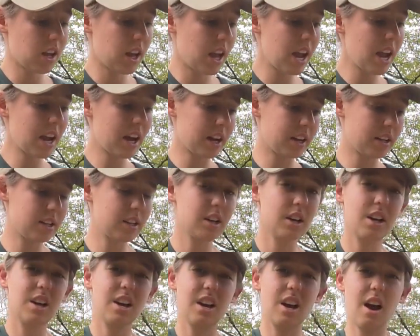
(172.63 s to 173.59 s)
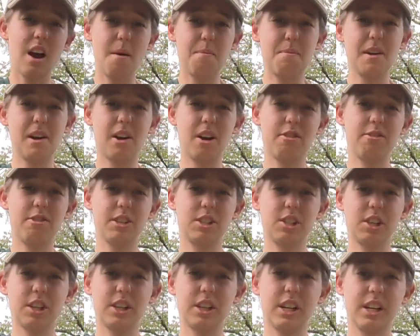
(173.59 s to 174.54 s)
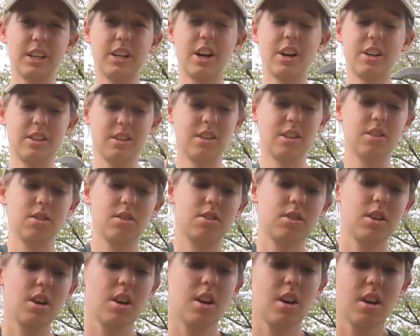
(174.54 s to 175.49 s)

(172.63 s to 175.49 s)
and a pair of Fisker garden scissors.